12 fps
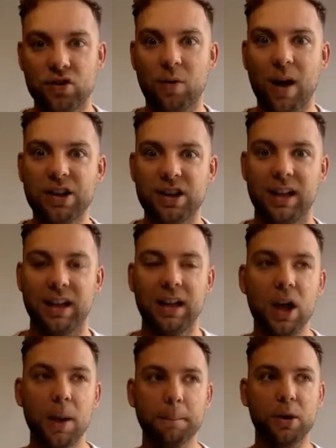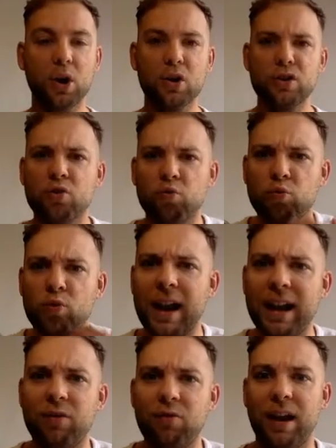So actually, because it's
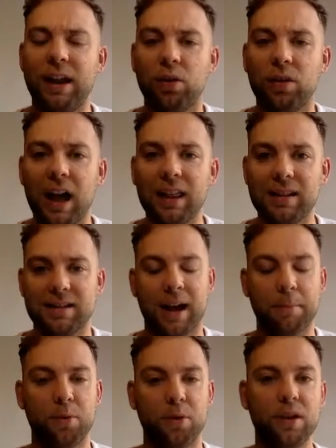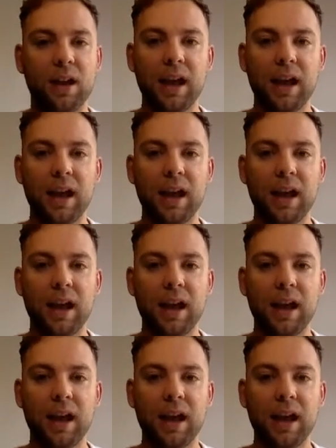really, really unlikely to happen,